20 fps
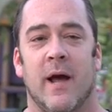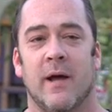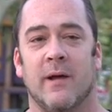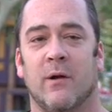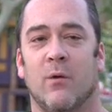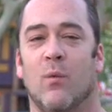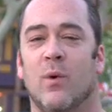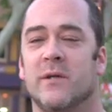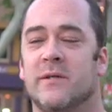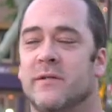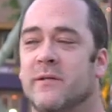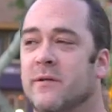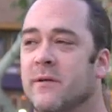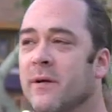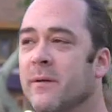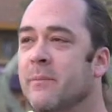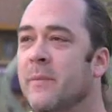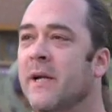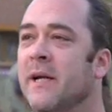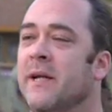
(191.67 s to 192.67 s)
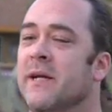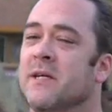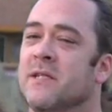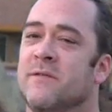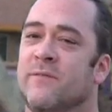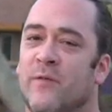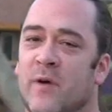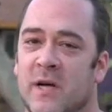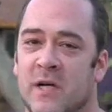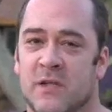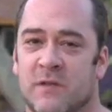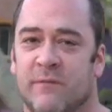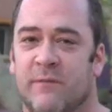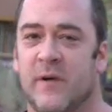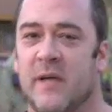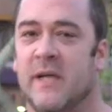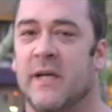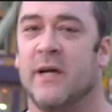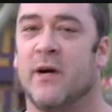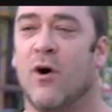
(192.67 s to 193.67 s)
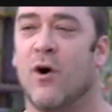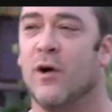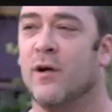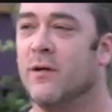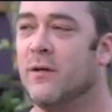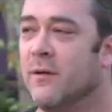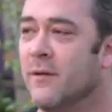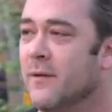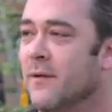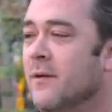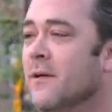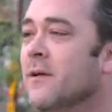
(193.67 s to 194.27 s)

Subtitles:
And then once the media is finished feeding on